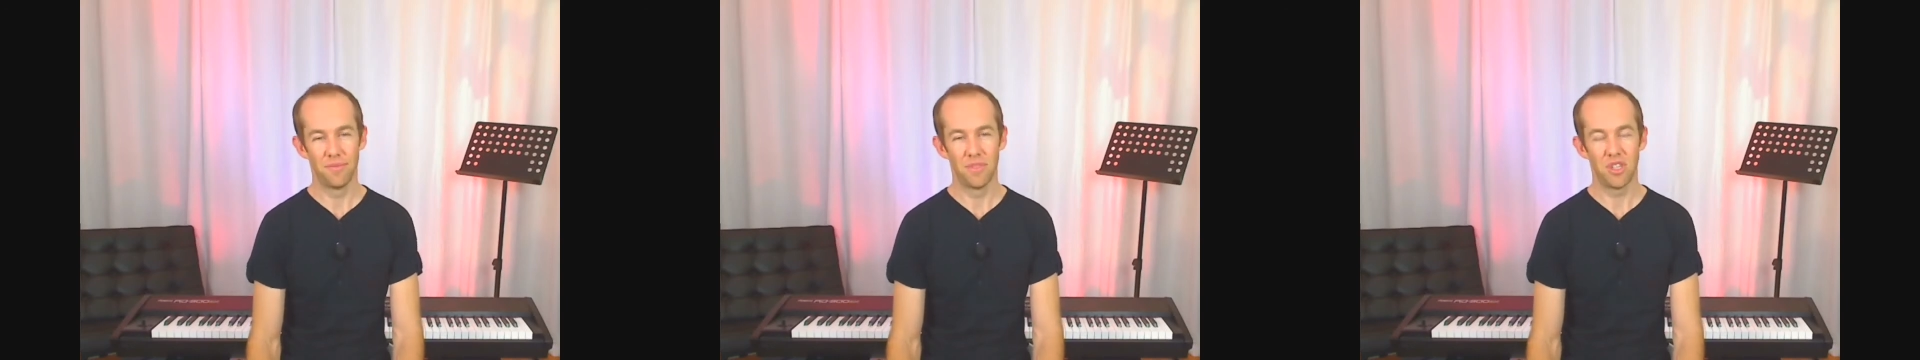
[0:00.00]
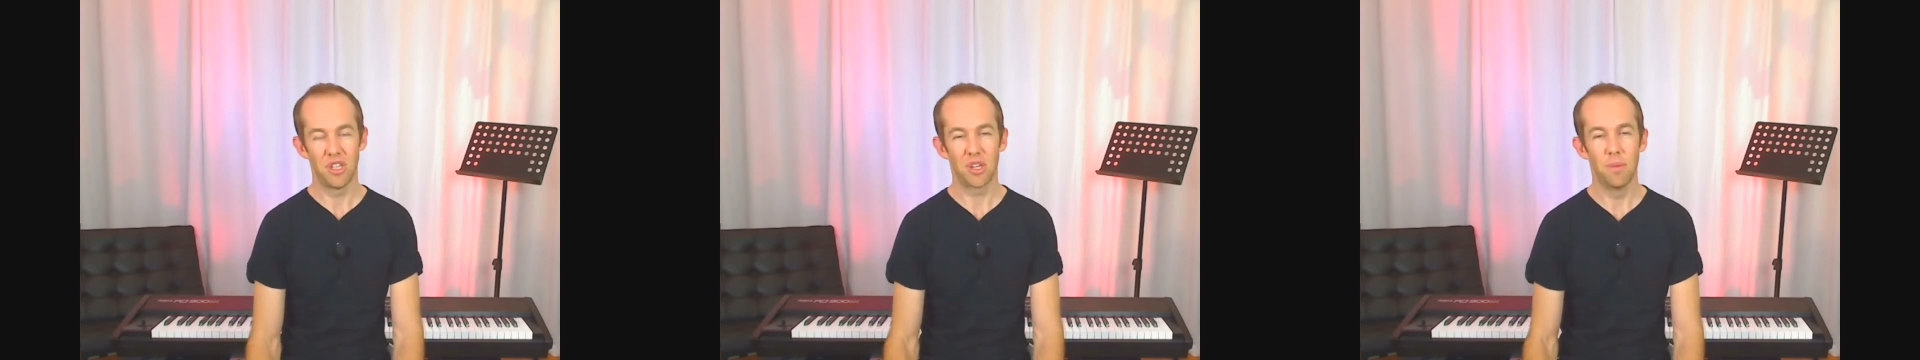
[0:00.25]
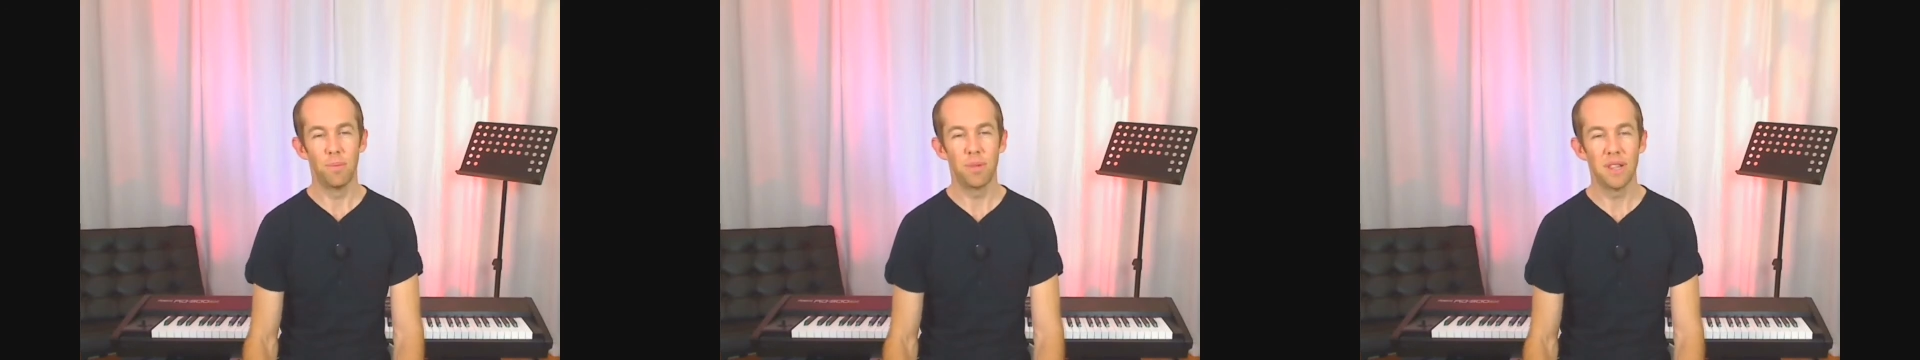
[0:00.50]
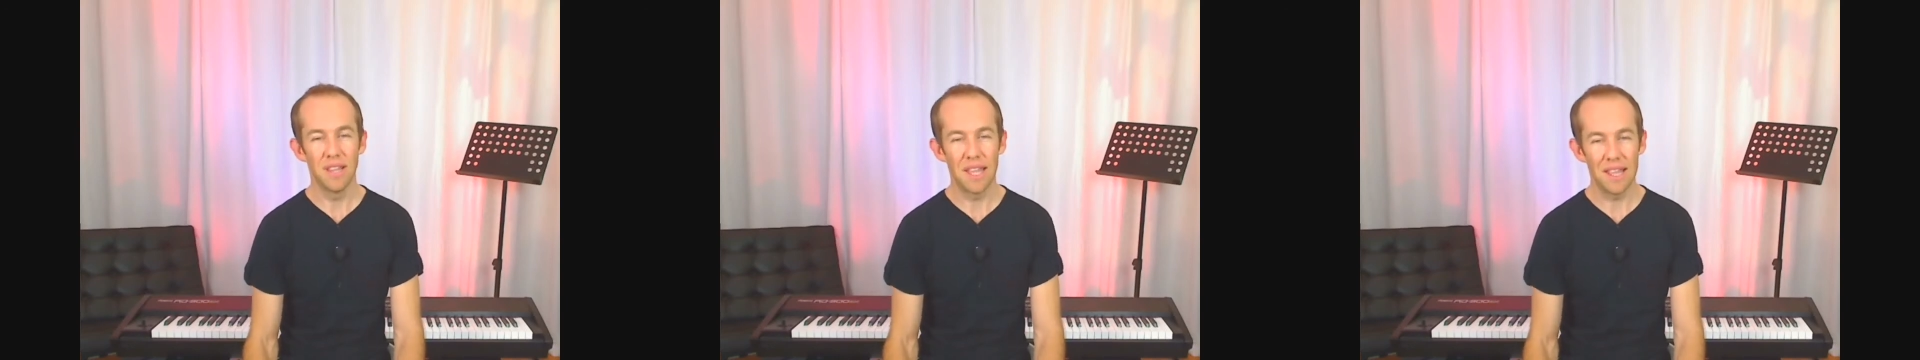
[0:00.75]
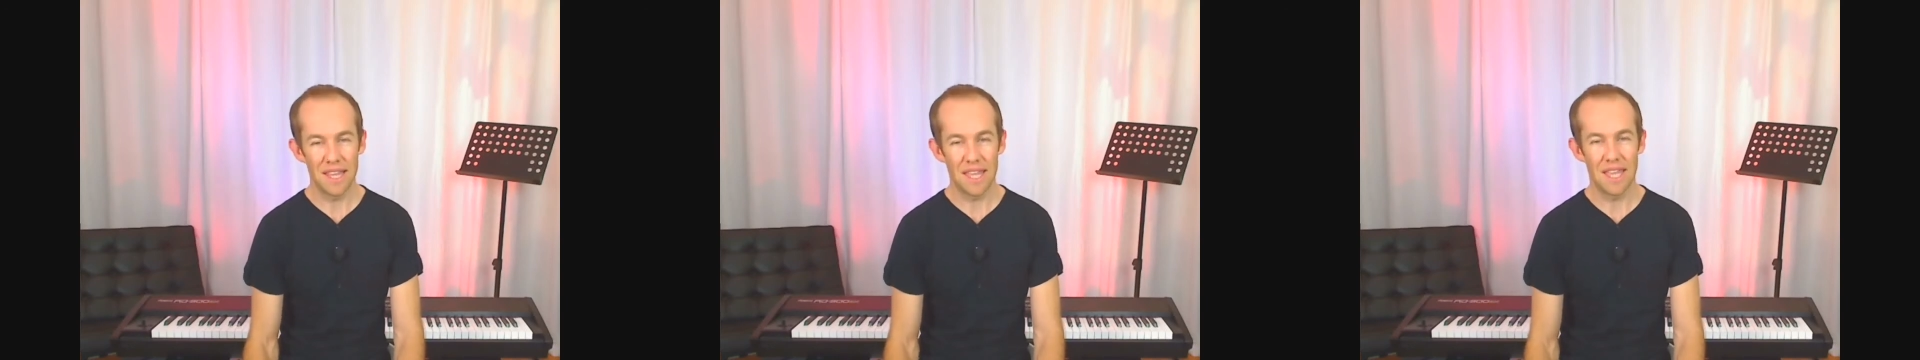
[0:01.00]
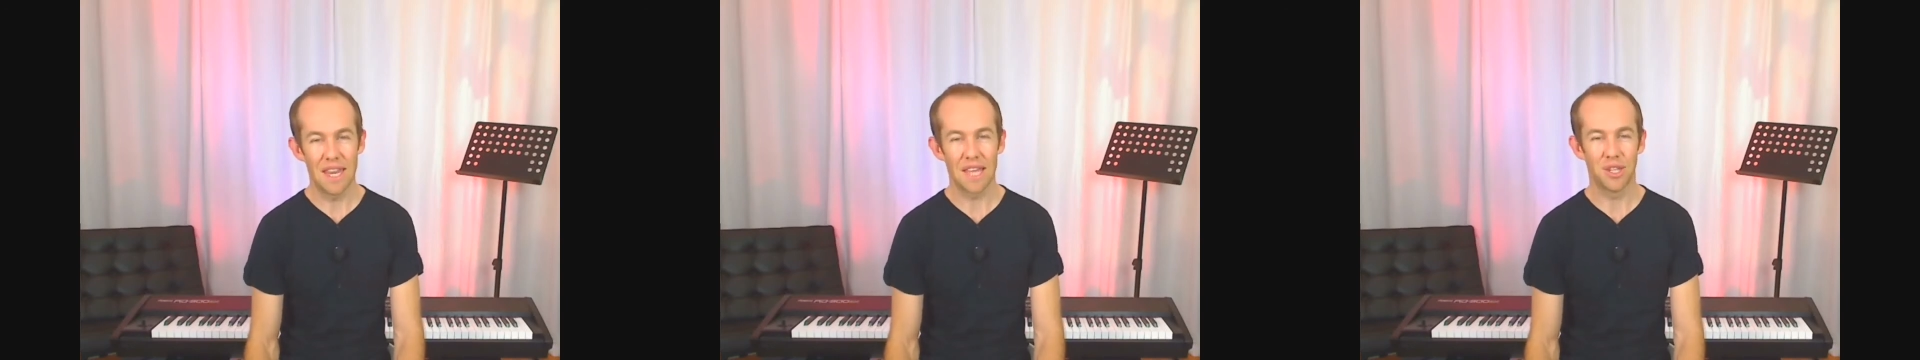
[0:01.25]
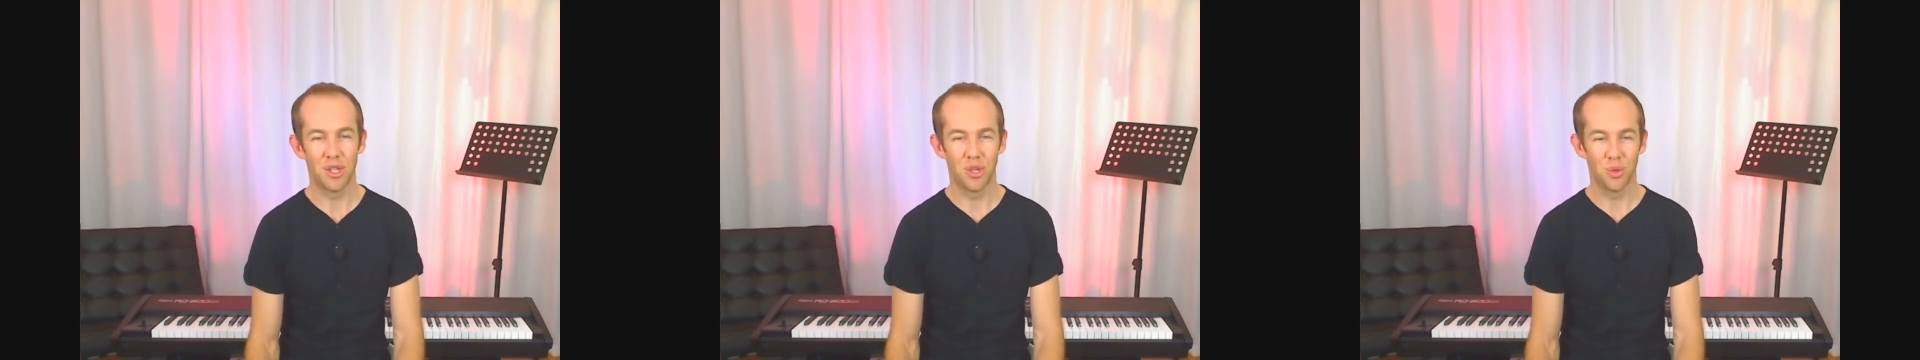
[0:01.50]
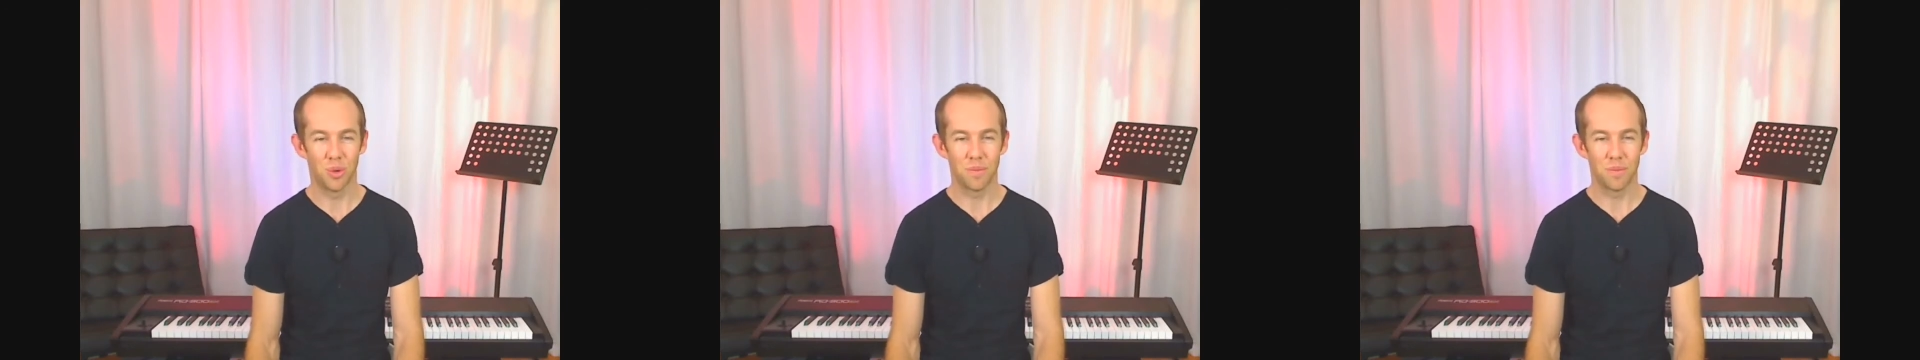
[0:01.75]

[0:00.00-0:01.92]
she's completely connected to it.